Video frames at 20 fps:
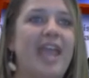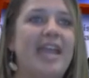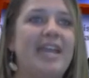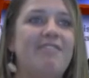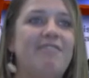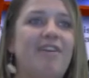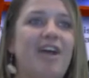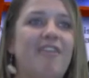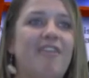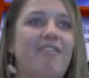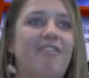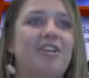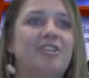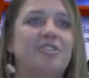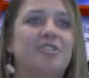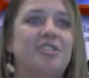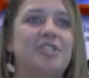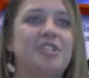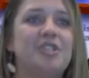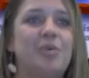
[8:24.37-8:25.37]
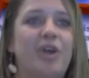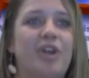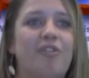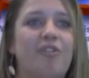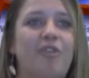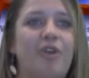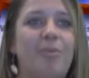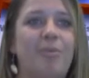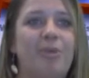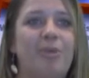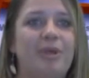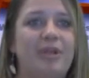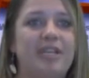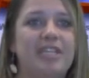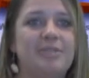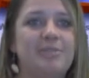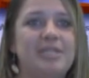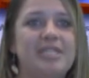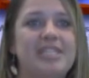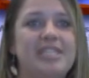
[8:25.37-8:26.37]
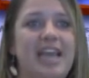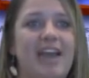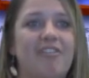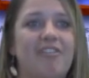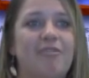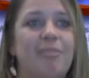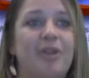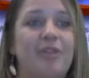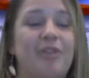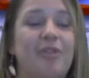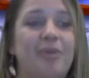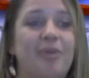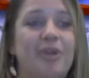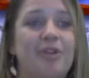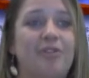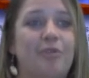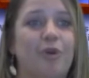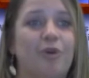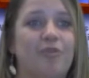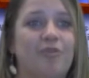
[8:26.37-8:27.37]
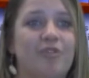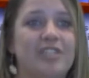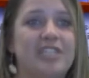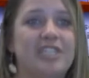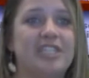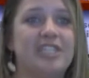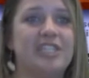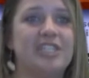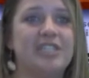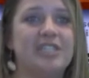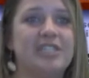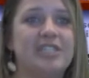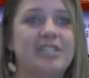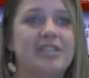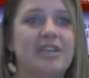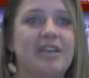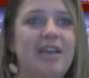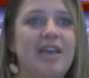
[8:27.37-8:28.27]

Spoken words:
8,500 square foot building to be staffed by 3 or 4 physicians.